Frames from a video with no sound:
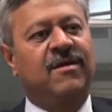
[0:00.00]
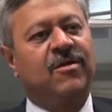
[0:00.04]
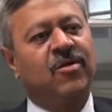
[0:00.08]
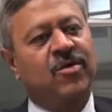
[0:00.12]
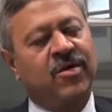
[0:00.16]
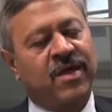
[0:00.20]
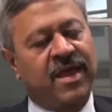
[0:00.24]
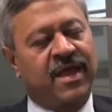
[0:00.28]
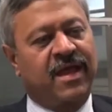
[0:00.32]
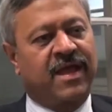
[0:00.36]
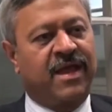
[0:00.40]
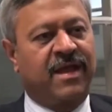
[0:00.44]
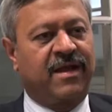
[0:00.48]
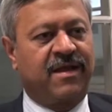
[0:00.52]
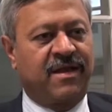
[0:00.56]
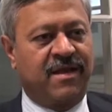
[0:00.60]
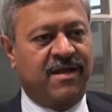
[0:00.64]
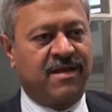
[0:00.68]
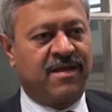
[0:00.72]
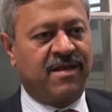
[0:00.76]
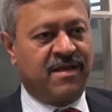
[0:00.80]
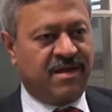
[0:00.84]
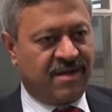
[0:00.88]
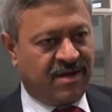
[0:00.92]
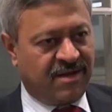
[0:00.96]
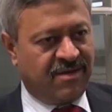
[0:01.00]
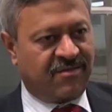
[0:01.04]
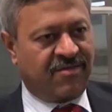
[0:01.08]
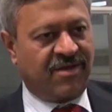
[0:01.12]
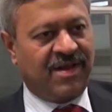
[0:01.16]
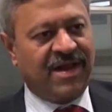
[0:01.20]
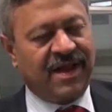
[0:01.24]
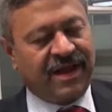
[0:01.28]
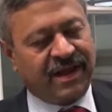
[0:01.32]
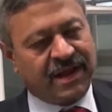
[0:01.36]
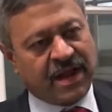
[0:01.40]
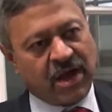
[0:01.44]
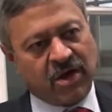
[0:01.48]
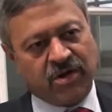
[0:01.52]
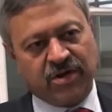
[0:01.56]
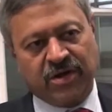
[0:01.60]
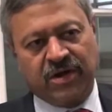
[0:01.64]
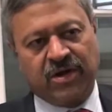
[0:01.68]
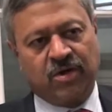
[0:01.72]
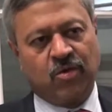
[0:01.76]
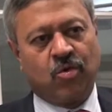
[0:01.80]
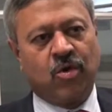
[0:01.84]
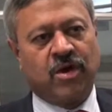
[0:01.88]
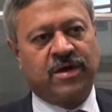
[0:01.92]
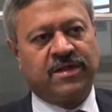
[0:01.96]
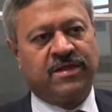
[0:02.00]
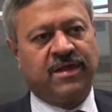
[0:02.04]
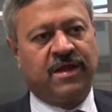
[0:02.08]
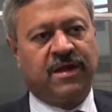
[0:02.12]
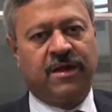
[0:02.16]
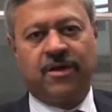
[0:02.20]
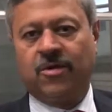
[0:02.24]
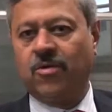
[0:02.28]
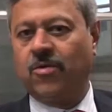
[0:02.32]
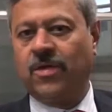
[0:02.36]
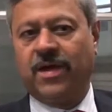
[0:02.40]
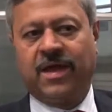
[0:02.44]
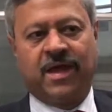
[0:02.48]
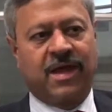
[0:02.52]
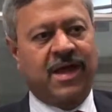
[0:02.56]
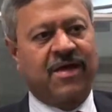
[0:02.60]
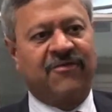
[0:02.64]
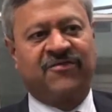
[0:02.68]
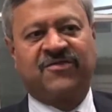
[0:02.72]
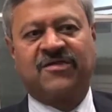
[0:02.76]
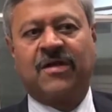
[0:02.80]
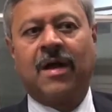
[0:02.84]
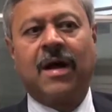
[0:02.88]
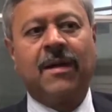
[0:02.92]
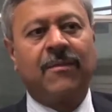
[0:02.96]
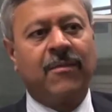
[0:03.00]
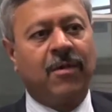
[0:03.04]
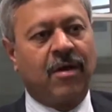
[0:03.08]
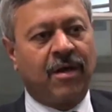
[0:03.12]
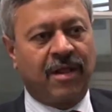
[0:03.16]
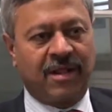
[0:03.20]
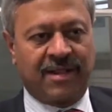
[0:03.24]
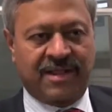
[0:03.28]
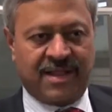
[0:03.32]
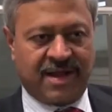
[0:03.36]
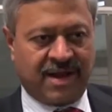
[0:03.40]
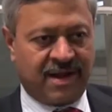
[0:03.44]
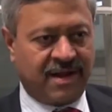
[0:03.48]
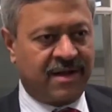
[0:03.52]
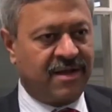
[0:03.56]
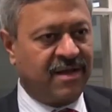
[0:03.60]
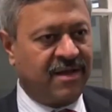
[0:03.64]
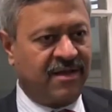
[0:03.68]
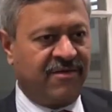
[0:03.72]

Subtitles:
drilling down into what they're doing. I've stopped all that.